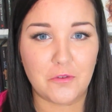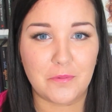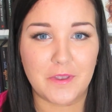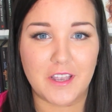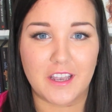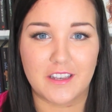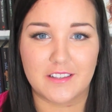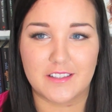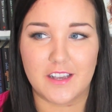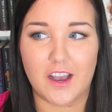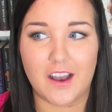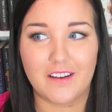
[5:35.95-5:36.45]

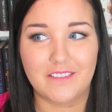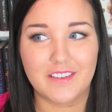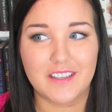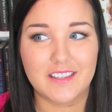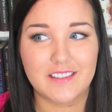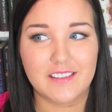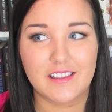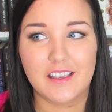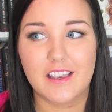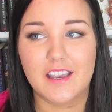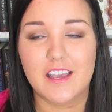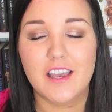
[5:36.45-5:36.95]
because
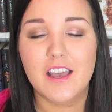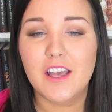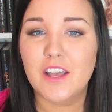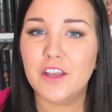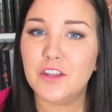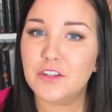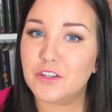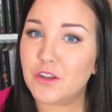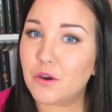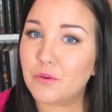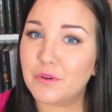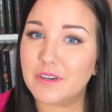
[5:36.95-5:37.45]
obviously
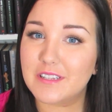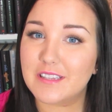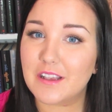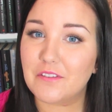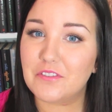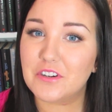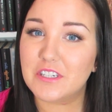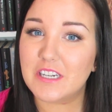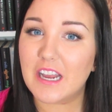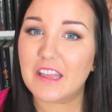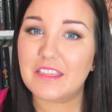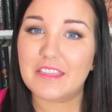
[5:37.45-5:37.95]
no one has
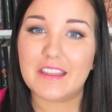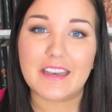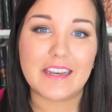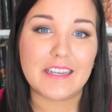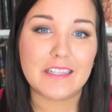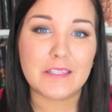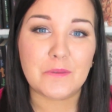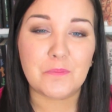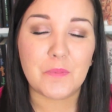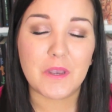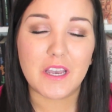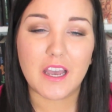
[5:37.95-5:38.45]
ever done
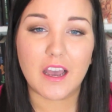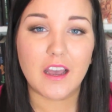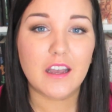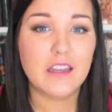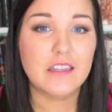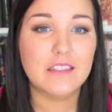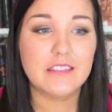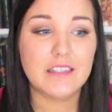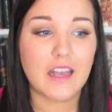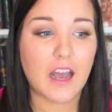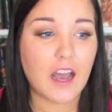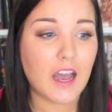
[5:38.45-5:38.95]
this
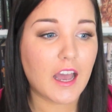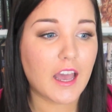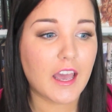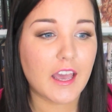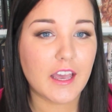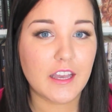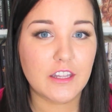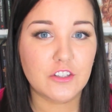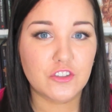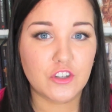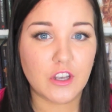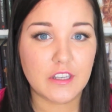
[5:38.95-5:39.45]
because
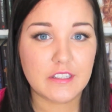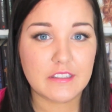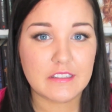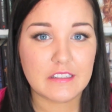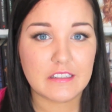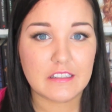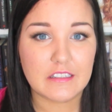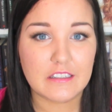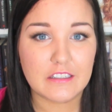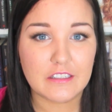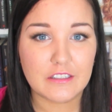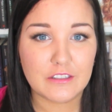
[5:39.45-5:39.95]
I
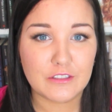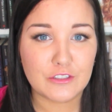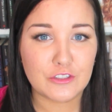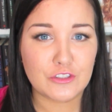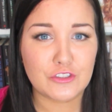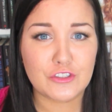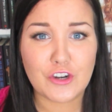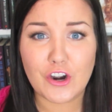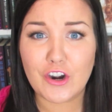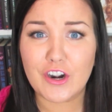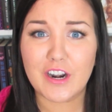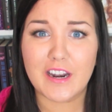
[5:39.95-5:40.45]
just
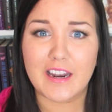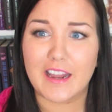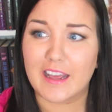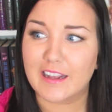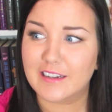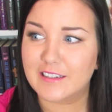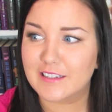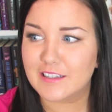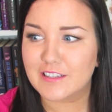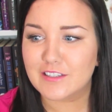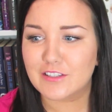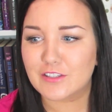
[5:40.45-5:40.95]
started it.